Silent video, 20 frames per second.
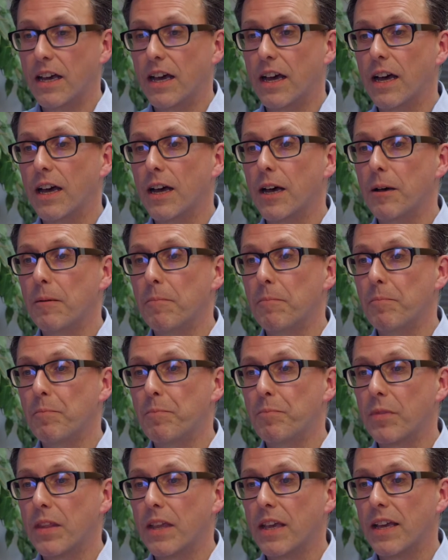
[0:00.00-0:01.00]

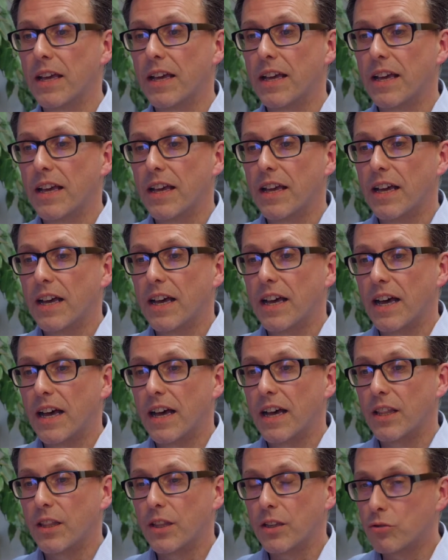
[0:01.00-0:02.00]

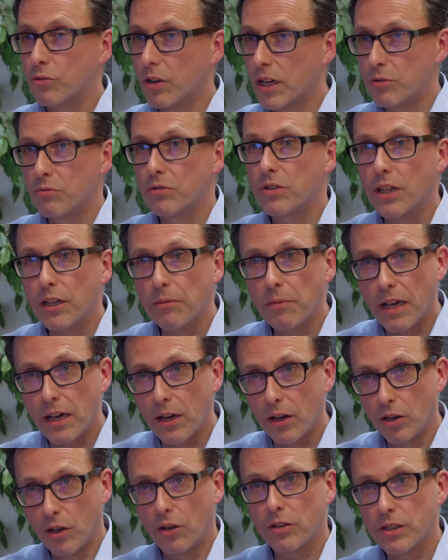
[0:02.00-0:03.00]
the Treasury is going to make
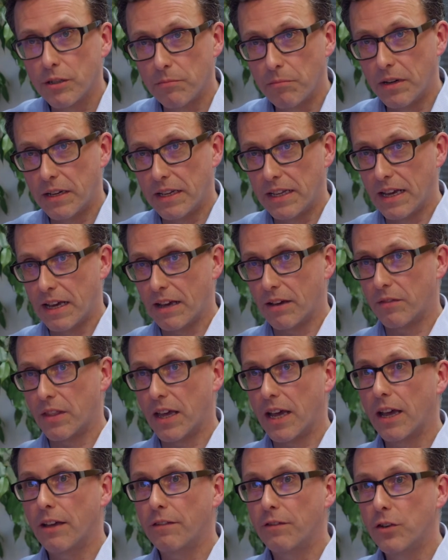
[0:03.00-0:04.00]
a lot of money out of
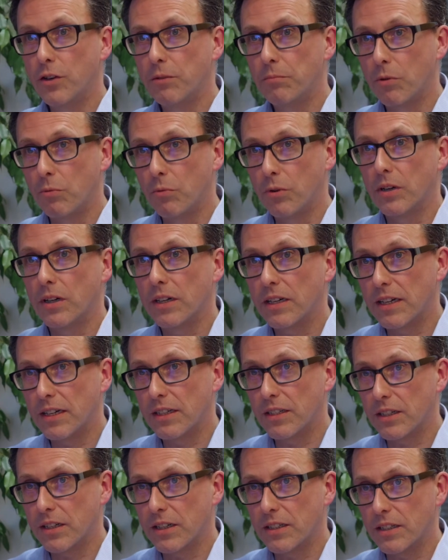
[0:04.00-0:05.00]
that if Uber
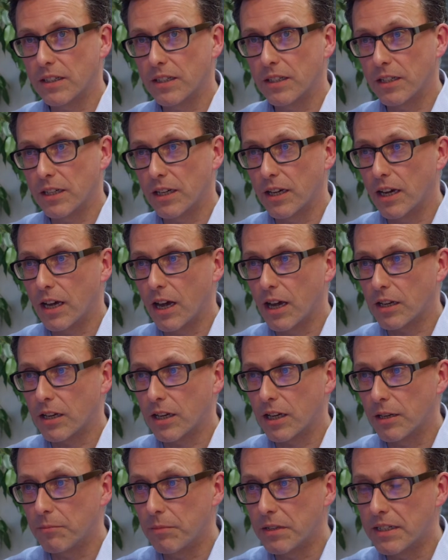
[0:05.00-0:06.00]
workers are
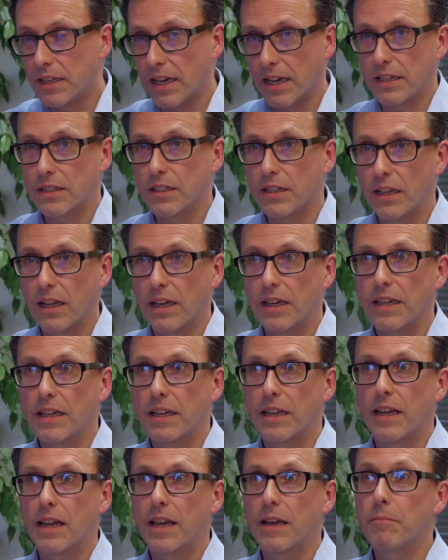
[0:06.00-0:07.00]
going to be taxed
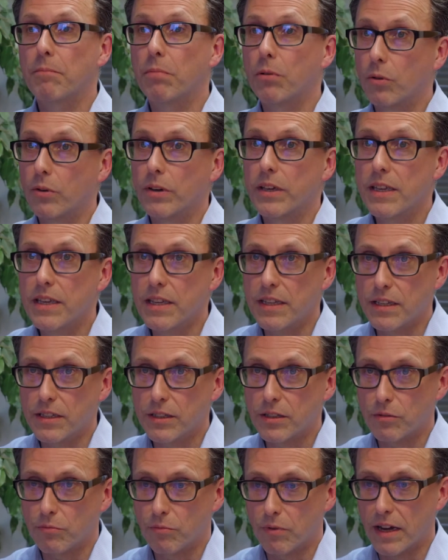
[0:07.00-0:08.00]
like
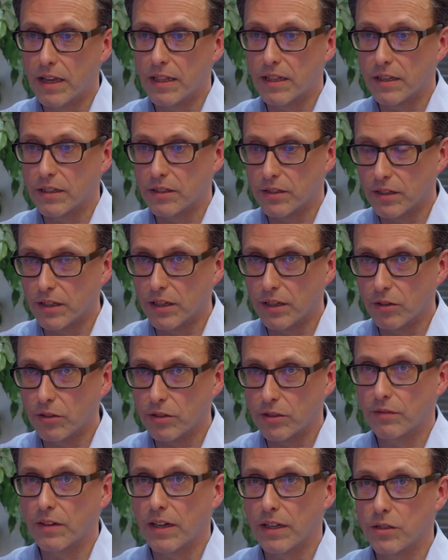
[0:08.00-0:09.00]
employees, where there's suddenly a
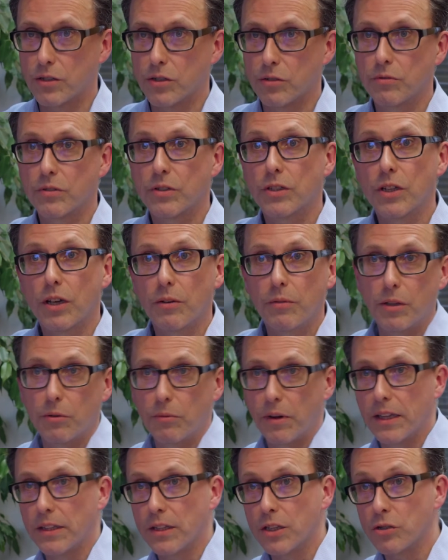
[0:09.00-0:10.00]
lot of national insurance going the
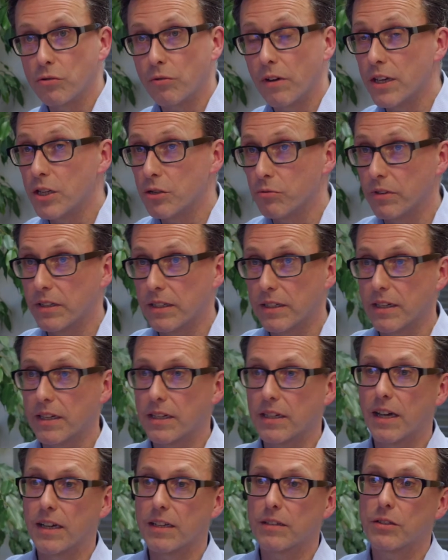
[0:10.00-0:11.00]
way of the Treasury. And
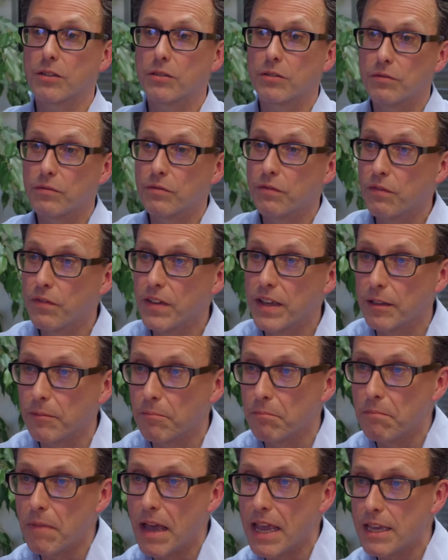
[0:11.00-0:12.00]
I feel
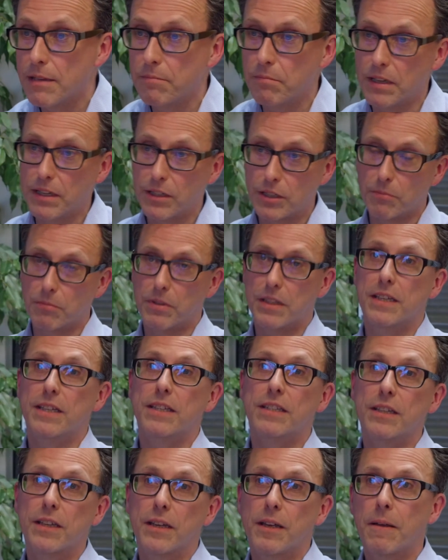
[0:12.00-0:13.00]
maybe some of
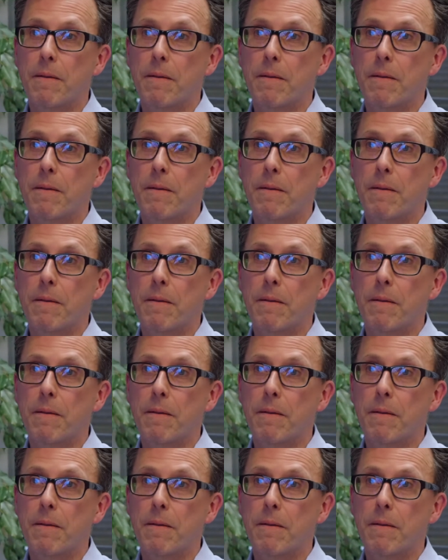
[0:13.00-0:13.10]
these